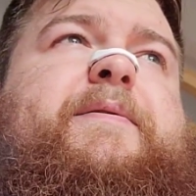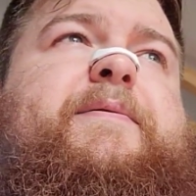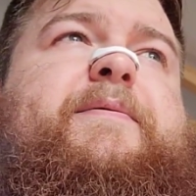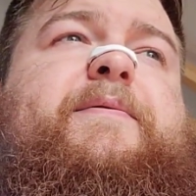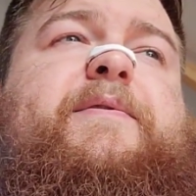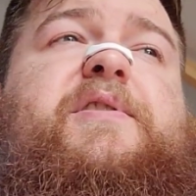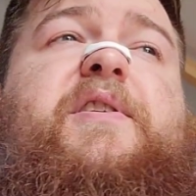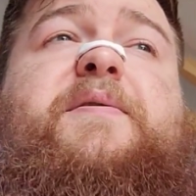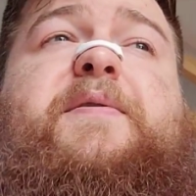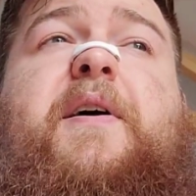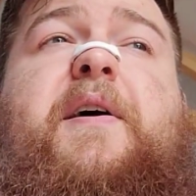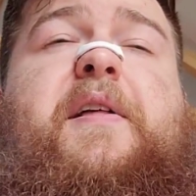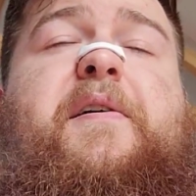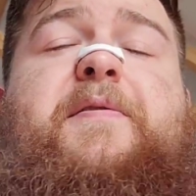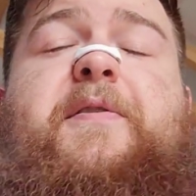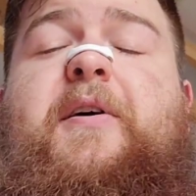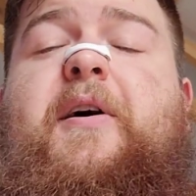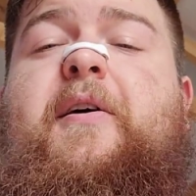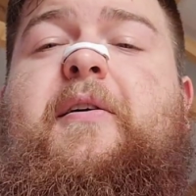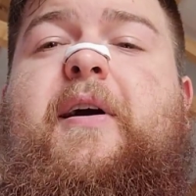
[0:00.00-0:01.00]
so far they
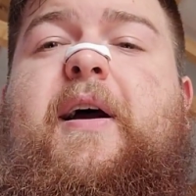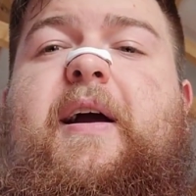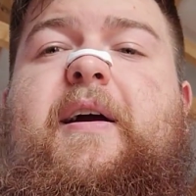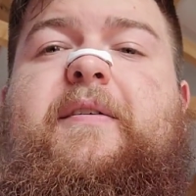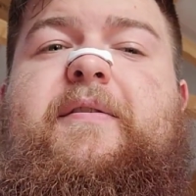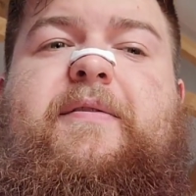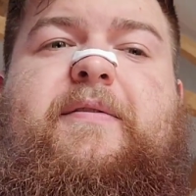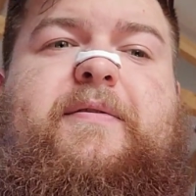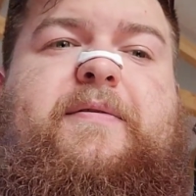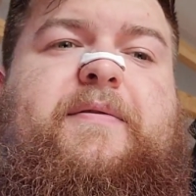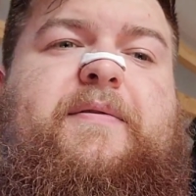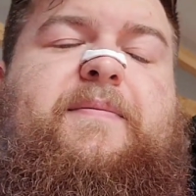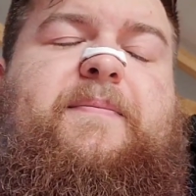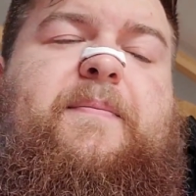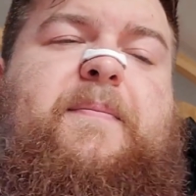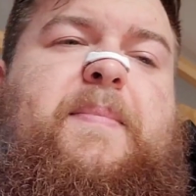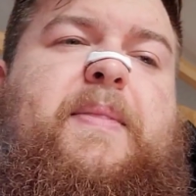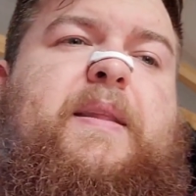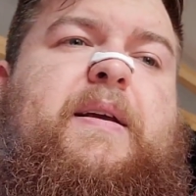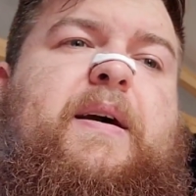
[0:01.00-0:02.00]
feel all right.
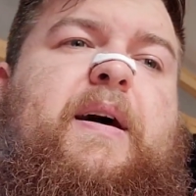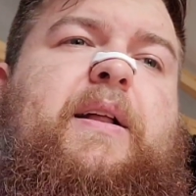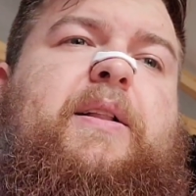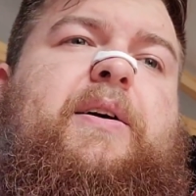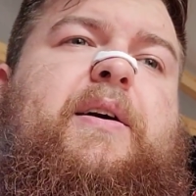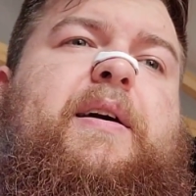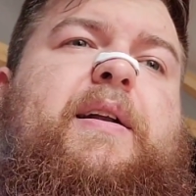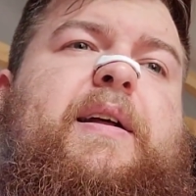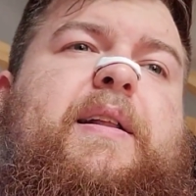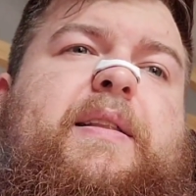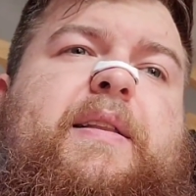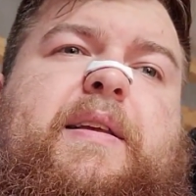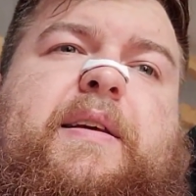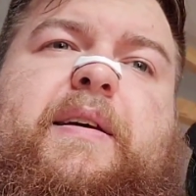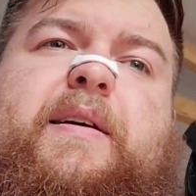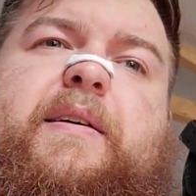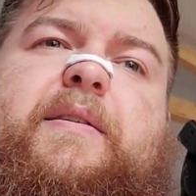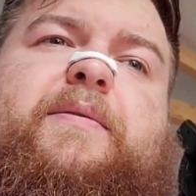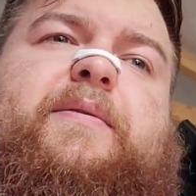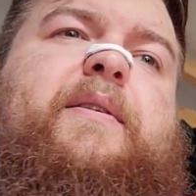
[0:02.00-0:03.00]
Looking at
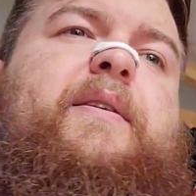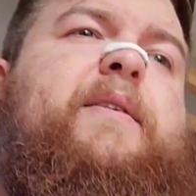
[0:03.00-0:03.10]
the